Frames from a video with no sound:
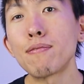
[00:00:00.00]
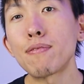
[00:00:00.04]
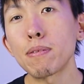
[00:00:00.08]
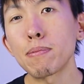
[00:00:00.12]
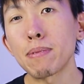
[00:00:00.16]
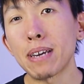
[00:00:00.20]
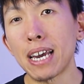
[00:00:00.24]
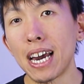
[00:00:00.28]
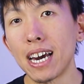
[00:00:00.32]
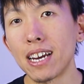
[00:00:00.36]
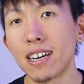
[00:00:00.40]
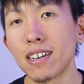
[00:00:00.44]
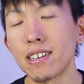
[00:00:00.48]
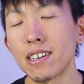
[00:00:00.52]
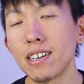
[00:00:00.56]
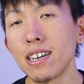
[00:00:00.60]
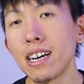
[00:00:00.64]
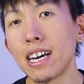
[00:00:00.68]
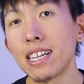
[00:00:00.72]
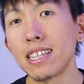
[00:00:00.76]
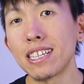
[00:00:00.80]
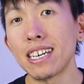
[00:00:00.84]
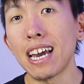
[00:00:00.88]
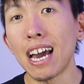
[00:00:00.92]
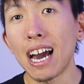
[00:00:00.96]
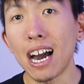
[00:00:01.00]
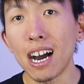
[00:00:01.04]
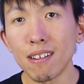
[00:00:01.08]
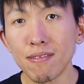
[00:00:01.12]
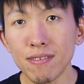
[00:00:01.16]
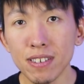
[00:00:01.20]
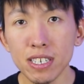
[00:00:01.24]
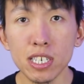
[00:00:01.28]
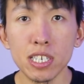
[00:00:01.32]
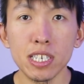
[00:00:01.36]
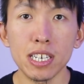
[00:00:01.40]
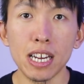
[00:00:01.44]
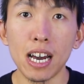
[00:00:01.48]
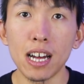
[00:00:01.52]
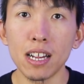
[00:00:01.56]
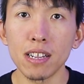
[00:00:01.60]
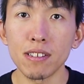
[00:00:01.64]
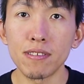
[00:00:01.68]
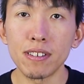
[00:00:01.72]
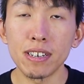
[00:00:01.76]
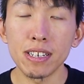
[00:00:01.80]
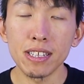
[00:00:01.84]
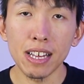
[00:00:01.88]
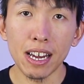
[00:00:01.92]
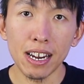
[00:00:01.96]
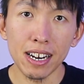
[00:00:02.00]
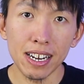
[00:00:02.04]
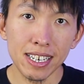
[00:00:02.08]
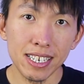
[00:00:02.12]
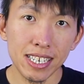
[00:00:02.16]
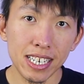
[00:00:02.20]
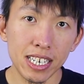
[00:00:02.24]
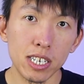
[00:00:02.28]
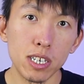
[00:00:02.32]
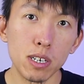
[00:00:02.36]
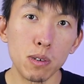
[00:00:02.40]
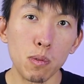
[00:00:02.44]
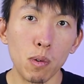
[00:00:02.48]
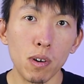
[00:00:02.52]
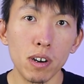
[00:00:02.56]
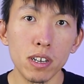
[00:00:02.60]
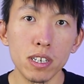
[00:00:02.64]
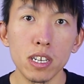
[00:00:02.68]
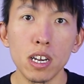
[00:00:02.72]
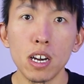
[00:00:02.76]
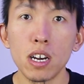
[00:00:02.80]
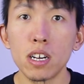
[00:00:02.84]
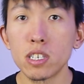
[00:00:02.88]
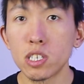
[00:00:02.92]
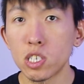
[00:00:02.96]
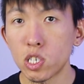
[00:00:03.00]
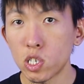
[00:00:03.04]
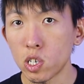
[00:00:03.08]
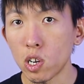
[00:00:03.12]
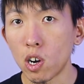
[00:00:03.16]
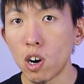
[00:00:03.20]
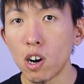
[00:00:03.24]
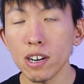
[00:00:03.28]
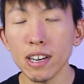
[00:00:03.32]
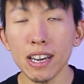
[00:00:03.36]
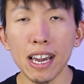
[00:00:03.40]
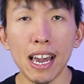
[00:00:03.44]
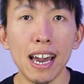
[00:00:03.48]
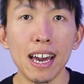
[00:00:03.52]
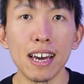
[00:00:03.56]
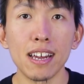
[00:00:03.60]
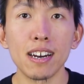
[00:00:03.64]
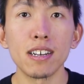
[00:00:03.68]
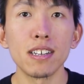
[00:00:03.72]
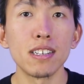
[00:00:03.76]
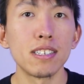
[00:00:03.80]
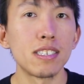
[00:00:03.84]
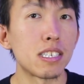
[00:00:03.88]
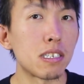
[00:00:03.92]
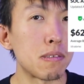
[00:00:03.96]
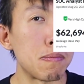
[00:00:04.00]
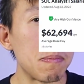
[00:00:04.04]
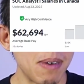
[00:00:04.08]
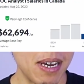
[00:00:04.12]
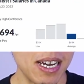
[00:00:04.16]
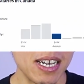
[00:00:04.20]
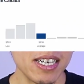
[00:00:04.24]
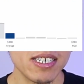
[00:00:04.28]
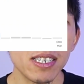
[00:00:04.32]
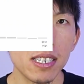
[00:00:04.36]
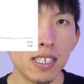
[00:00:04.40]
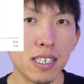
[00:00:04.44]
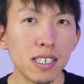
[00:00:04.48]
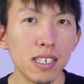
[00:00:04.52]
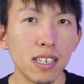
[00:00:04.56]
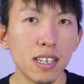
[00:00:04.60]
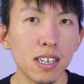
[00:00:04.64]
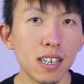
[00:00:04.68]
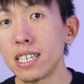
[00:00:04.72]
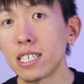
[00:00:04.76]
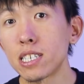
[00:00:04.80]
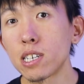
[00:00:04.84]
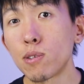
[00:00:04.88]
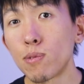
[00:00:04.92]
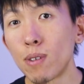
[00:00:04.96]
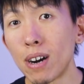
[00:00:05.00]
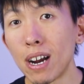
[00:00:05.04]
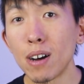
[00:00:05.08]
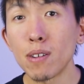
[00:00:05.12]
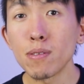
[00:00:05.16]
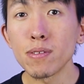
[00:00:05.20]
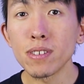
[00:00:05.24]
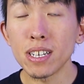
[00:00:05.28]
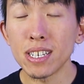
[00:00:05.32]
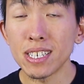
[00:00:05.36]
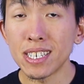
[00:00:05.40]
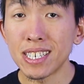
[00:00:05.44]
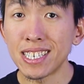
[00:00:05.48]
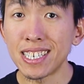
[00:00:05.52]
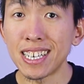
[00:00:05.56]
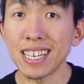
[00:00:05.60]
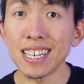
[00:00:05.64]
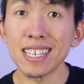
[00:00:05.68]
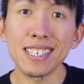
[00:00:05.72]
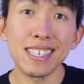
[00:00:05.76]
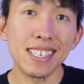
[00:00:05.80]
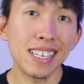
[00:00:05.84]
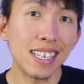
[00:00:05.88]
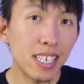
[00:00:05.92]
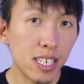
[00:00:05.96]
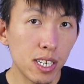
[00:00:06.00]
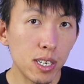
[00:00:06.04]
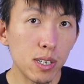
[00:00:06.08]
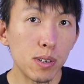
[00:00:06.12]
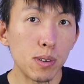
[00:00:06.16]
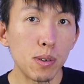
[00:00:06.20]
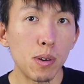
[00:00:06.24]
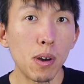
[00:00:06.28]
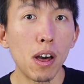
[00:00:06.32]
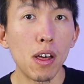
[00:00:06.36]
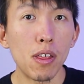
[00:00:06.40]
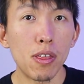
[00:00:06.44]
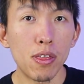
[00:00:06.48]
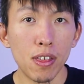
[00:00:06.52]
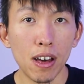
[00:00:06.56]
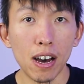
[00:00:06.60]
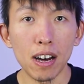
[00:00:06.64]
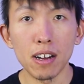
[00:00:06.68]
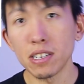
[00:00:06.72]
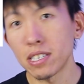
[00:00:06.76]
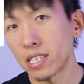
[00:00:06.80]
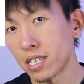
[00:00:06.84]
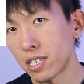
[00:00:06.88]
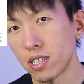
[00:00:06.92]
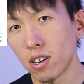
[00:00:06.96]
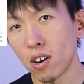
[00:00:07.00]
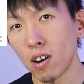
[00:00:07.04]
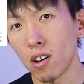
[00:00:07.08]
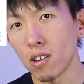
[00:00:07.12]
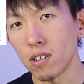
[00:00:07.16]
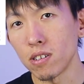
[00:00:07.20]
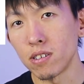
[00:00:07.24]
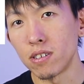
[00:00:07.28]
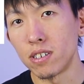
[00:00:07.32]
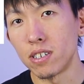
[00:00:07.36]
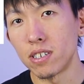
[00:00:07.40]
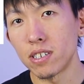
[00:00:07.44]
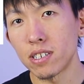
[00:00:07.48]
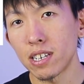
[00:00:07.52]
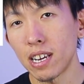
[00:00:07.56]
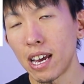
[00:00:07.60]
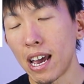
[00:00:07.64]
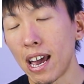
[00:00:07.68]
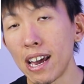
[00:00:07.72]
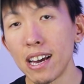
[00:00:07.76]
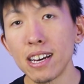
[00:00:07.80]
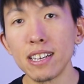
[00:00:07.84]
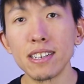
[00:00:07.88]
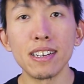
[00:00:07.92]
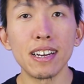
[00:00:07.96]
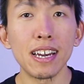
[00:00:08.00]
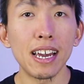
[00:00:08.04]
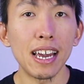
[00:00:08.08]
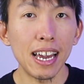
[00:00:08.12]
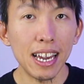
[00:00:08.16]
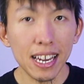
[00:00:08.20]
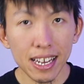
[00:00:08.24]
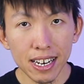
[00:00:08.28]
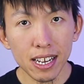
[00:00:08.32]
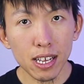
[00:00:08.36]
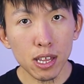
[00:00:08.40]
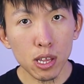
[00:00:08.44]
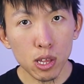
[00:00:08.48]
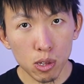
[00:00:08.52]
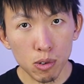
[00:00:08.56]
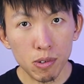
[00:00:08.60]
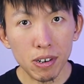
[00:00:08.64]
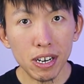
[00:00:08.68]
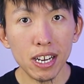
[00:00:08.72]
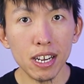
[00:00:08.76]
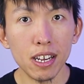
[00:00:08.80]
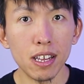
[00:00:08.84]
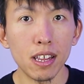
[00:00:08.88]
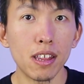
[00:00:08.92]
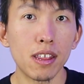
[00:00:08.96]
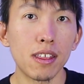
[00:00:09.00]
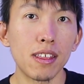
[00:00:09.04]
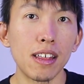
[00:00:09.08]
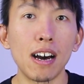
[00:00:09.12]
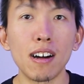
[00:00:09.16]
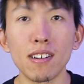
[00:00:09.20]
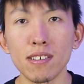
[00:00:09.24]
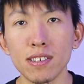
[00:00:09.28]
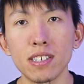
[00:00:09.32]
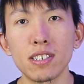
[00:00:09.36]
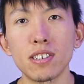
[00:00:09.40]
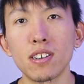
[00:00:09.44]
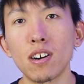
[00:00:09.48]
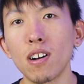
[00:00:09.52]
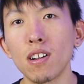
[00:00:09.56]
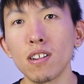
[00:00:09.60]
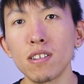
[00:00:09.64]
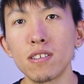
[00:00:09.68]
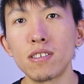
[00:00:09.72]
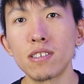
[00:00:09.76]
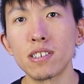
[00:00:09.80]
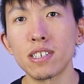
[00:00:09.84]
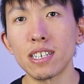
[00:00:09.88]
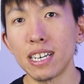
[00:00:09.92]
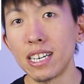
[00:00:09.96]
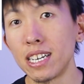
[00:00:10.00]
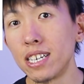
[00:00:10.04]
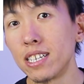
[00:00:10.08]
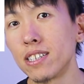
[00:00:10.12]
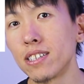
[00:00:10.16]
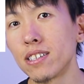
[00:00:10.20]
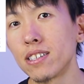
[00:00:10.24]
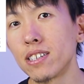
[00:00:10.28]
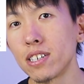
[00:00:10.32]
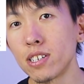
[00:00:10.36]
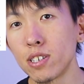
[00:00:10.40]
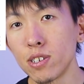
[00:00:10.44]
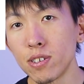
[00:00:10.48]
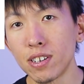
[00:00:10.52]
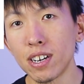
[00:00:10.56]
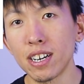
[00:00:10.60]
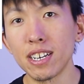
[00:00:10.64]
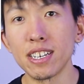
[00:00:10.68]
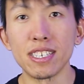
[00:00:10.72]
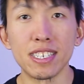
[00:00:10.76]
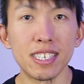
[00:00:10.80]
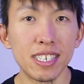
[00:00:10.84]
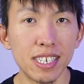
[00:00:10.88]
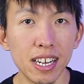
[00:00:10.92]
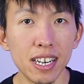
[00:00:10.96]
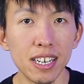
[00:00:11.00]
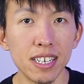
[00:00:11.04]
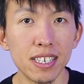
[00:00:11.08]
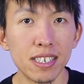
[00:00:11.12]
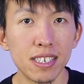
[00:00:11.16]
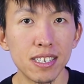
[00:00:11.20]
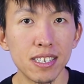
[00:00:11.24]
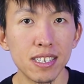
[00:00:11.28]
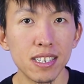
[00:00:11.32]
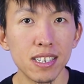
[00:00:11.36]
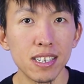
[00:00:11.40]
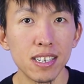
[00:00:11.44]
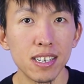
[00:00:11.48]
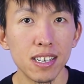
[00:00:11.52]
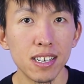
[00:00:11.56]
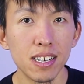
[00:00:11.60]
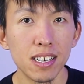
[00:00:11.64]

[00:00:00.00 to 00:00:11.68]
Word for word: from Canada, and the average salary that a Tier 1 SOC analyst makes is around $62,000 and $83,000 in the United States.